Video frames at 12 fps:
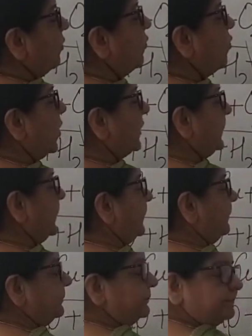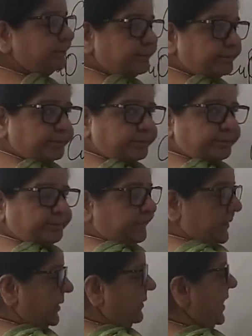water.
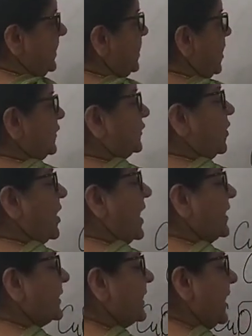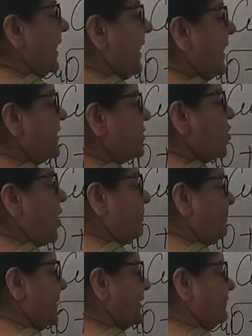Right? So again
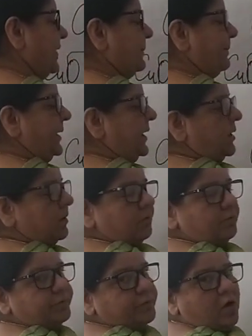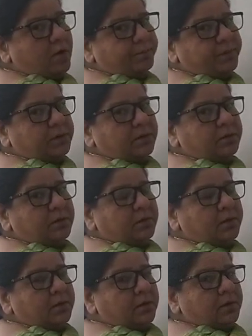copper will be formed.
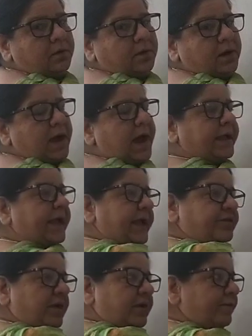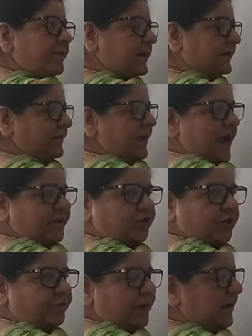Again the reverse
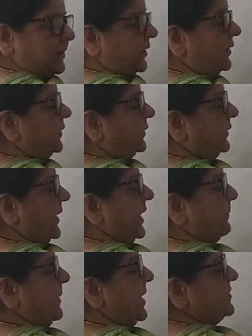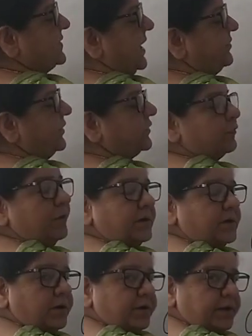reaction will take place and this will
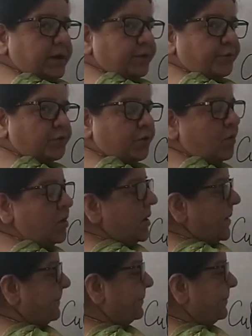turn into